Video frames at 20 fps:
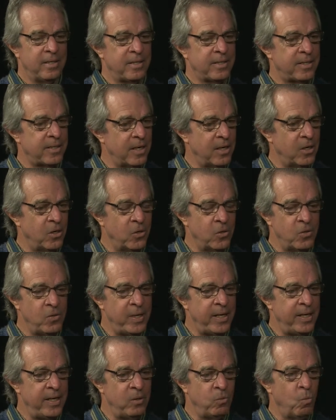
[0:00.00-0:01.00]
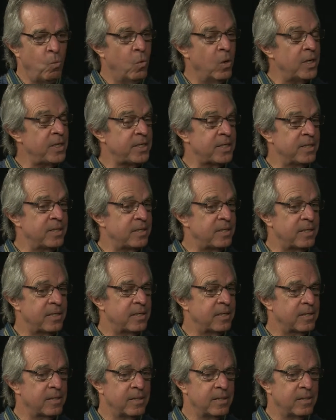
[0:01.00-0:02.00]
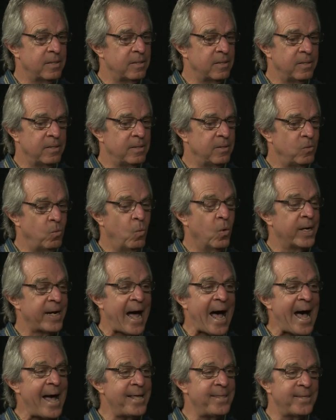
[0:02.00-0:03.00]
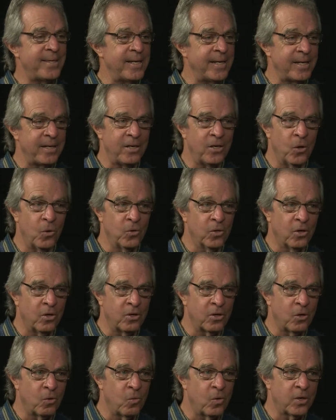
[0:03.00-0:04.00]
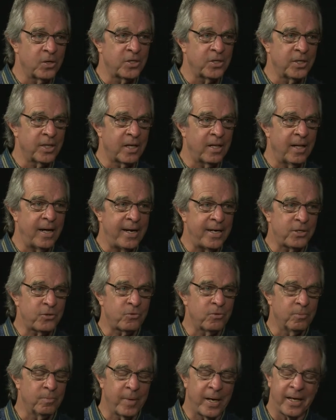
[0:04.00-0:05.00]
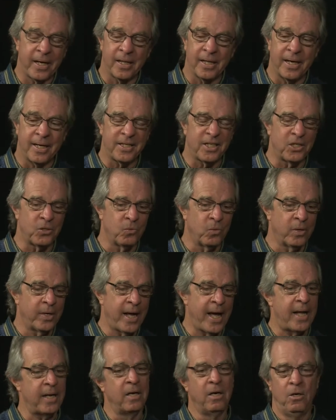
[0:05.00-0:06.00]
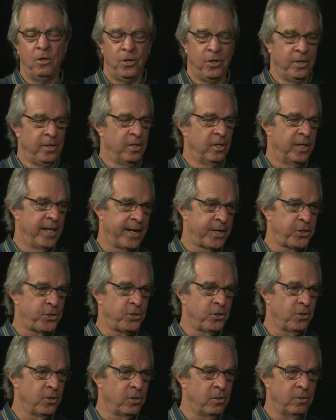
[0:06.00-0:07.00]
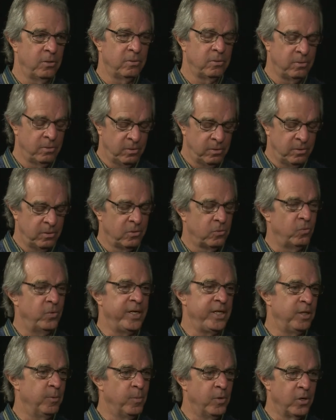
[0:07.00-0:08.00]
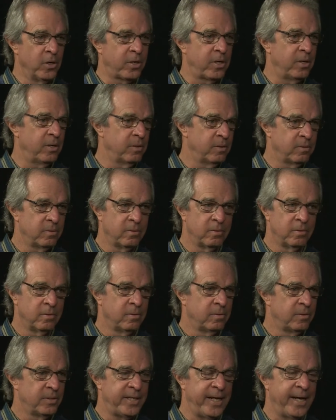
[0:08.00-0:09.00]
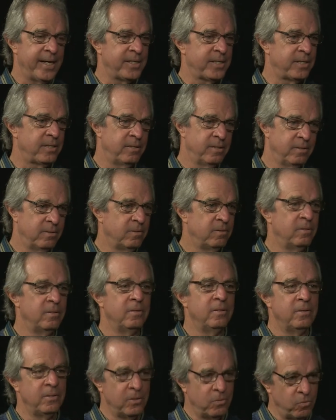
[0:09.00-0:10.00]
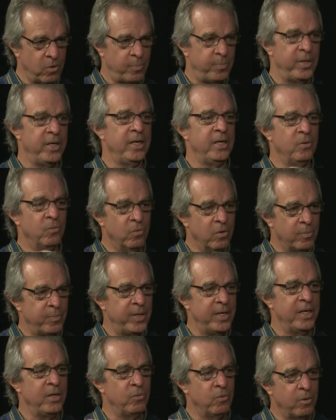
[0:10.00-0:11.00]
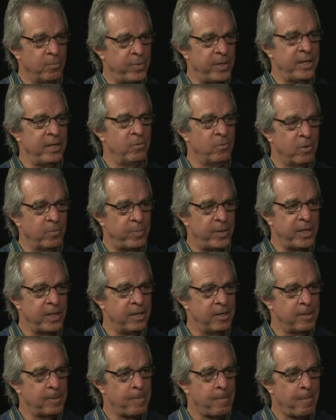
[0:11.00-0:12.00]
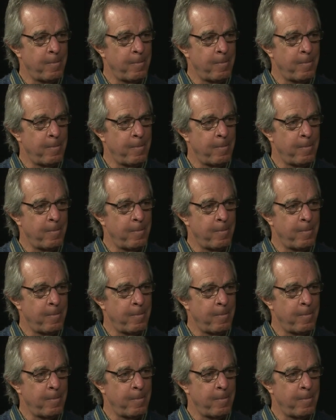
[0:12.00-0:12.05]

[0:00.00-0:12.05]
So it wasn't what I think no longer works in the classroom. My classes were not lecture, read the book, test, repeat, repeat, repeat, repeat.